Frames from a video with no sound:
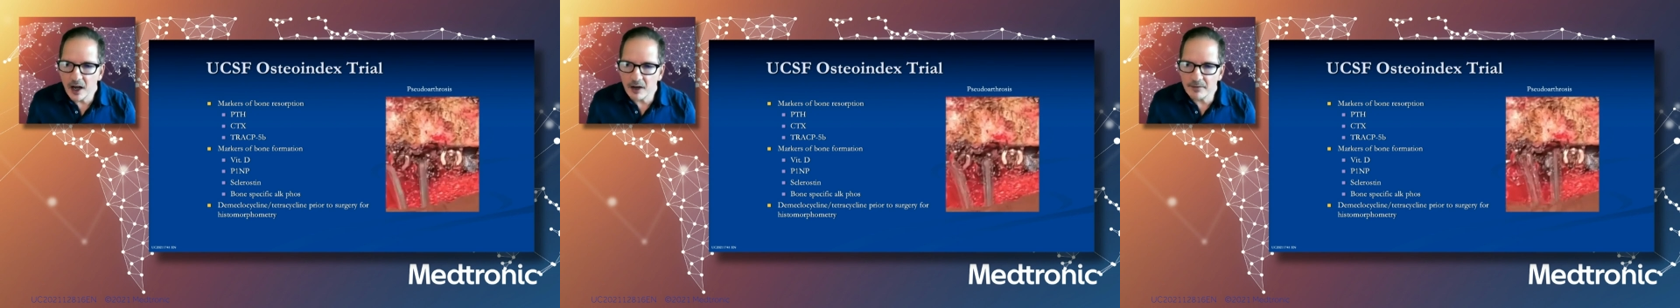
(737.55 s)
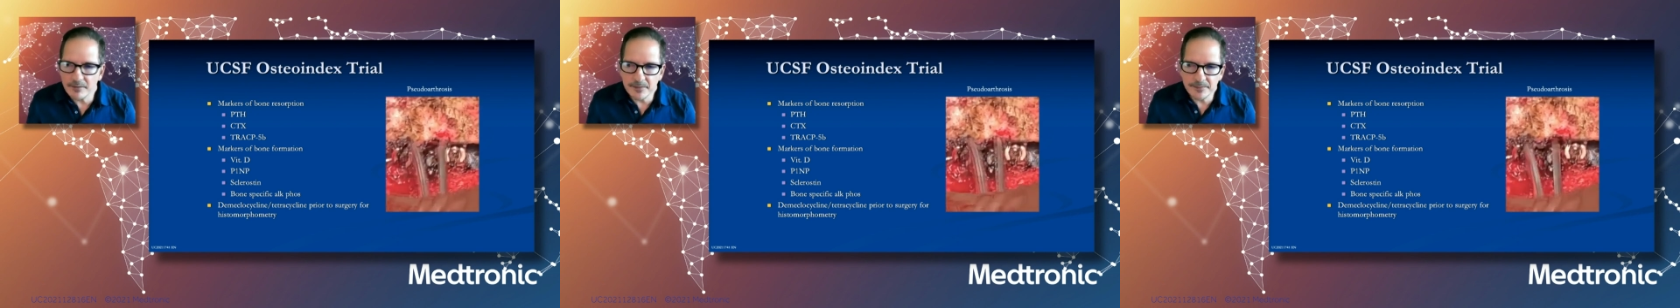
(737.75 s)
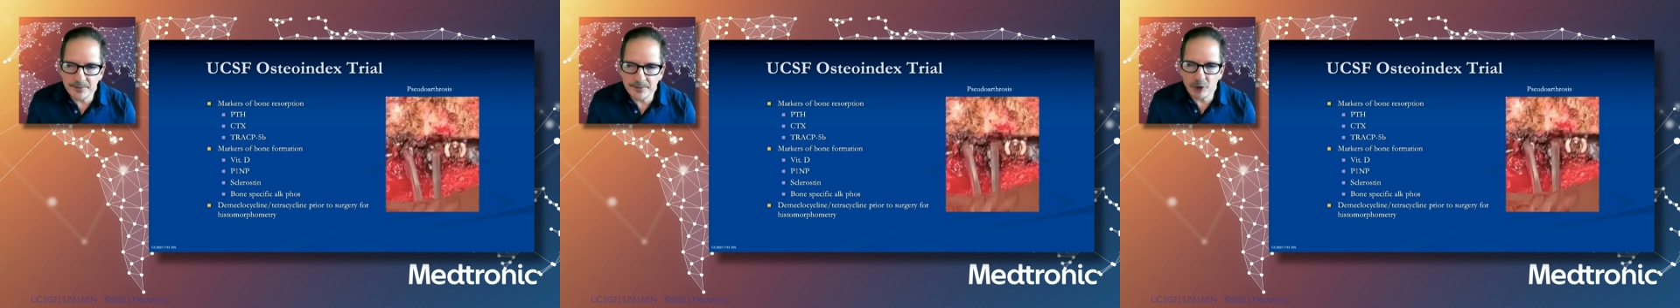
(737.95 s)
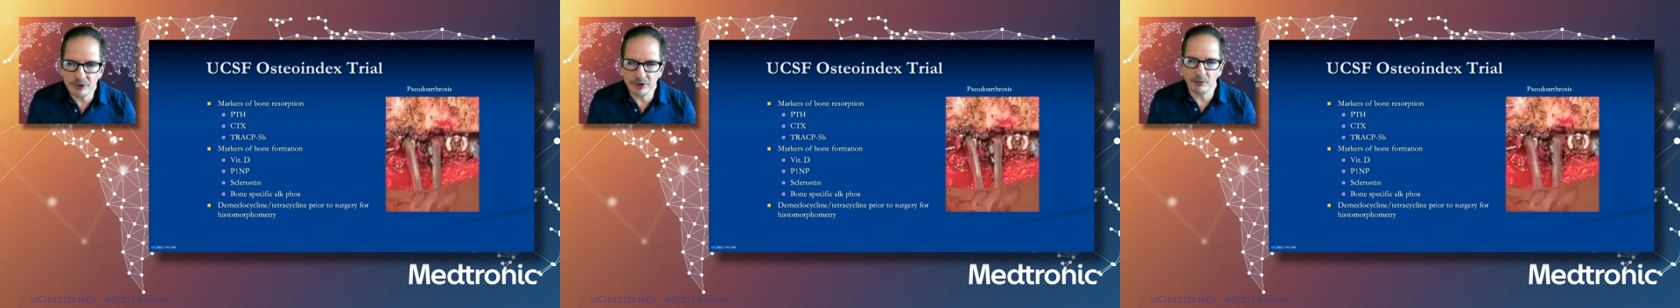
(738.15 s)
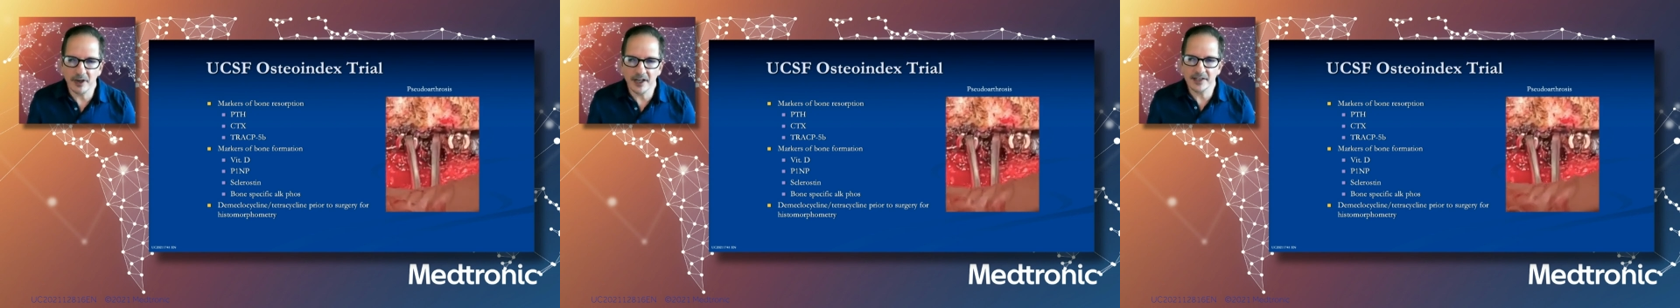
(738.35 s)
of
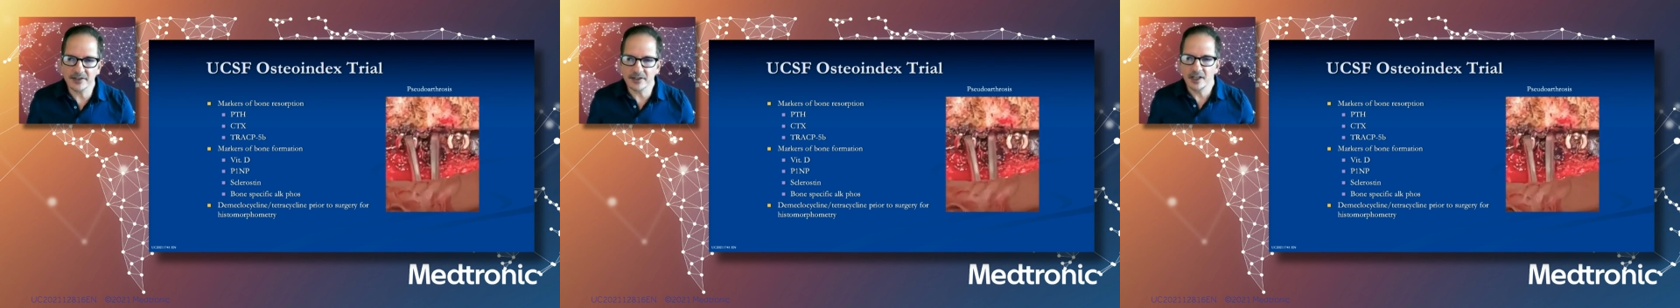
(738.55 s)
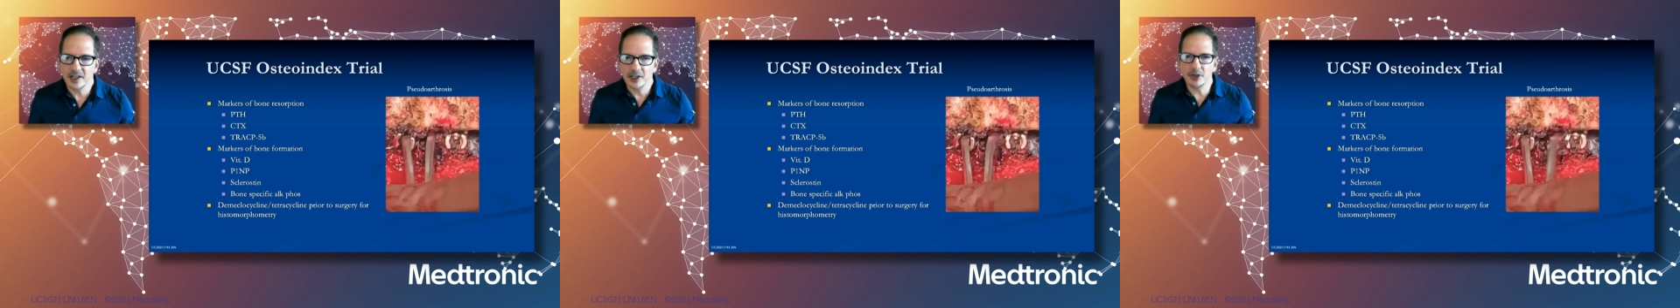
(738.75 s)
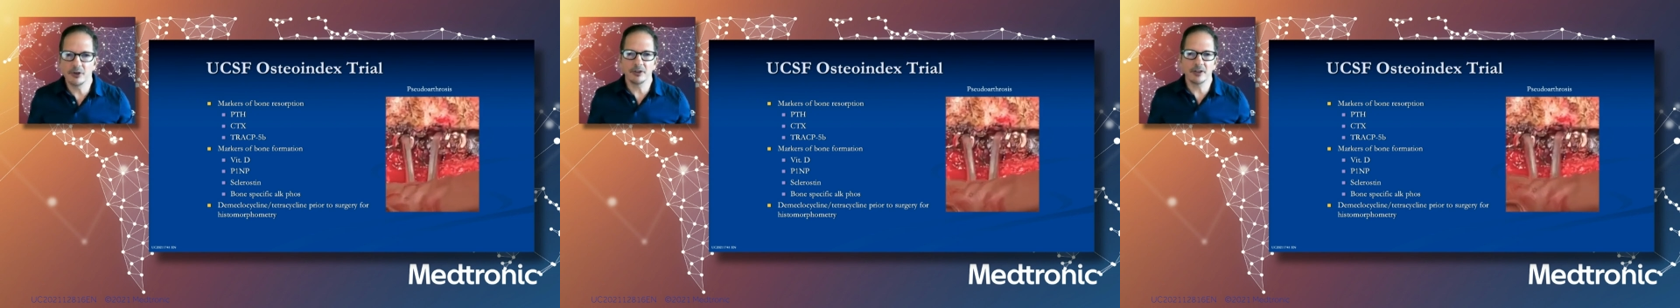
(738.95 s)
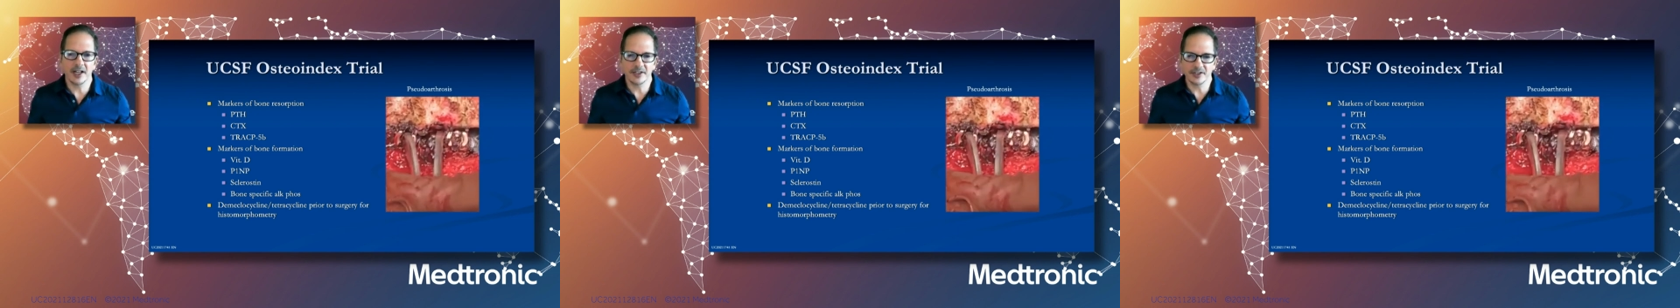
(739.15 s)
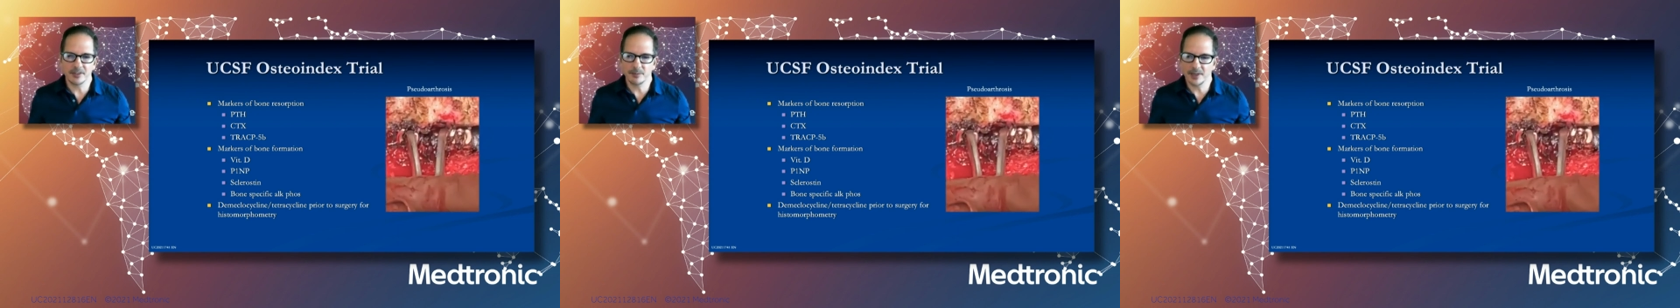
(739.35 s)
fusion rates
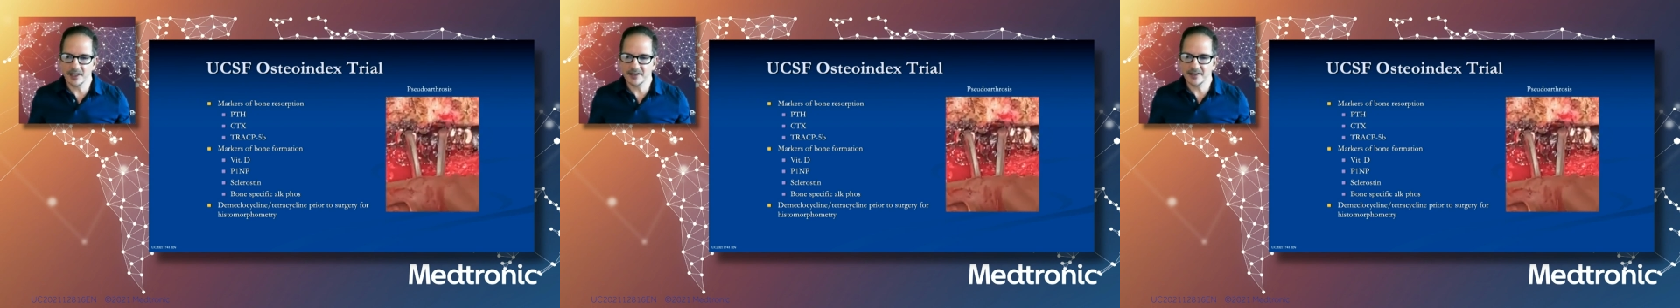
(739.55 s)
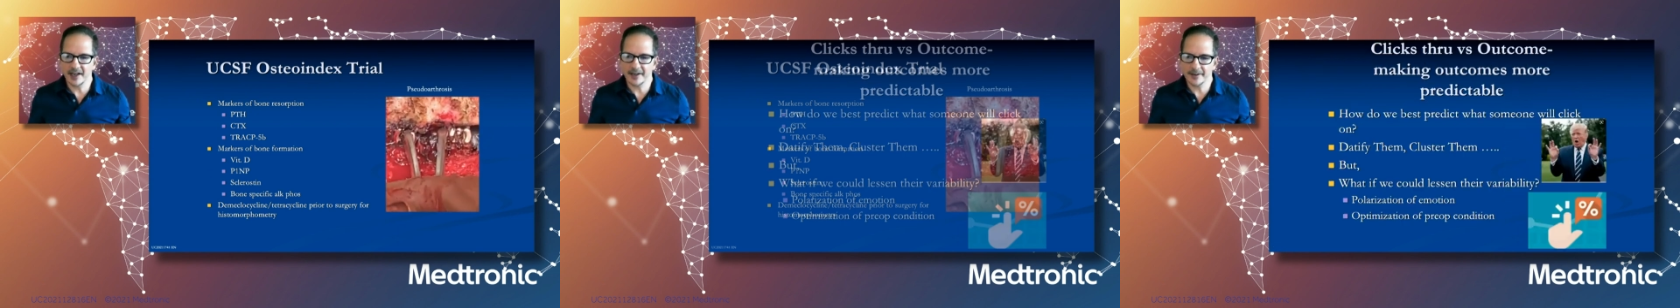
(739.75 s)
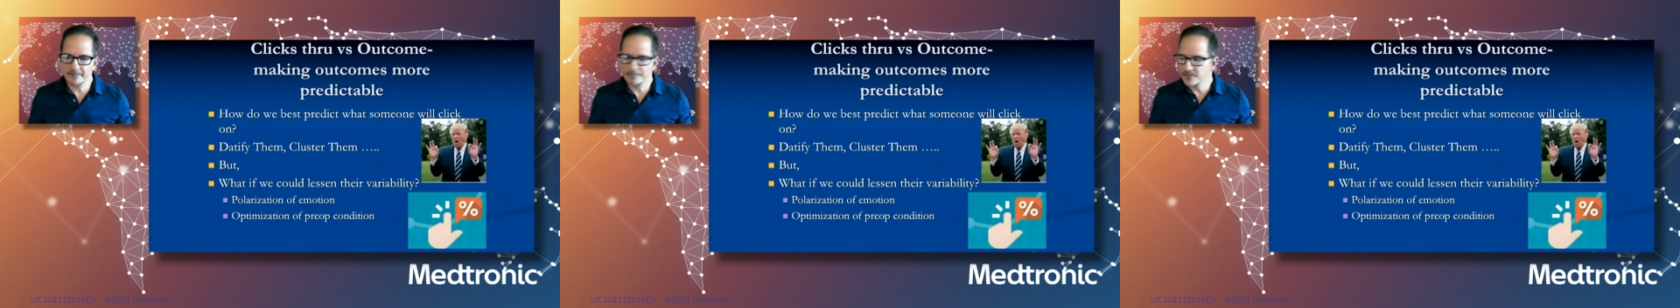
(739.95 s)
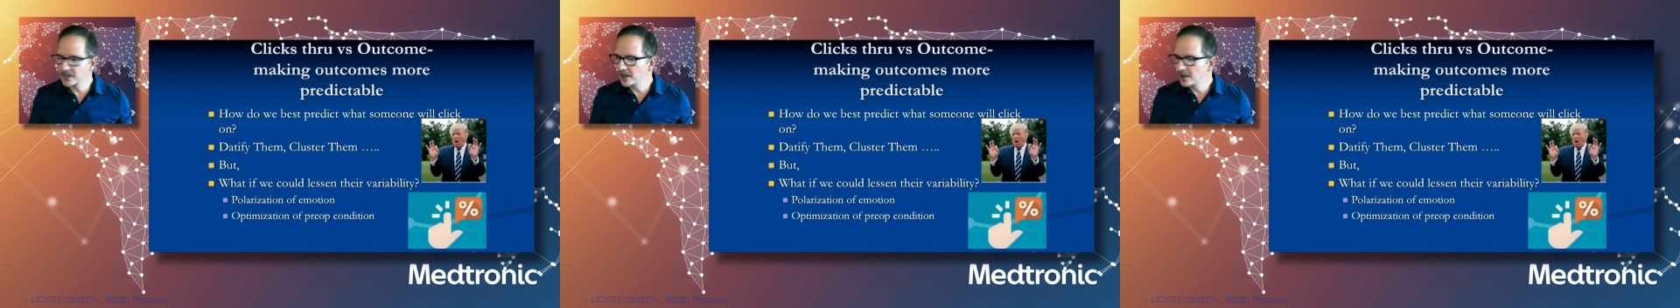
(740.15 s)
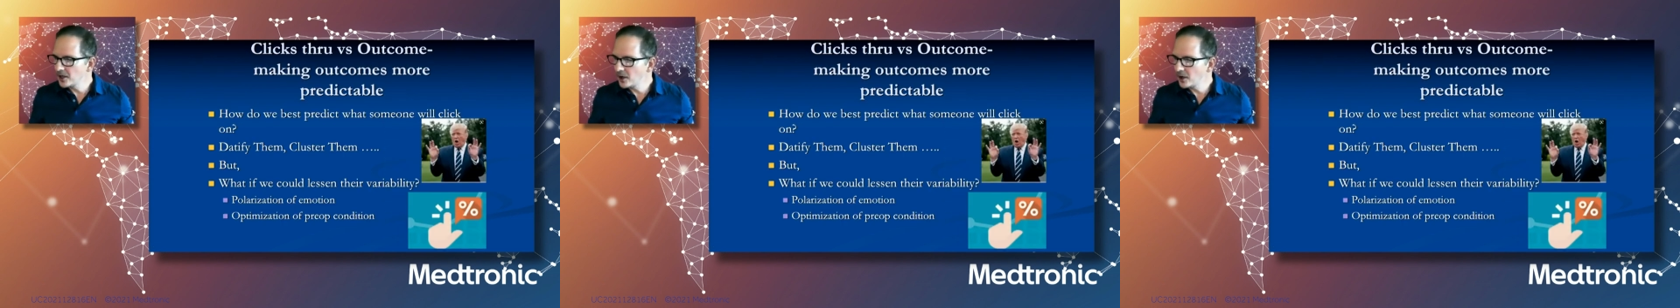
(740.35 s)
utilizing big data.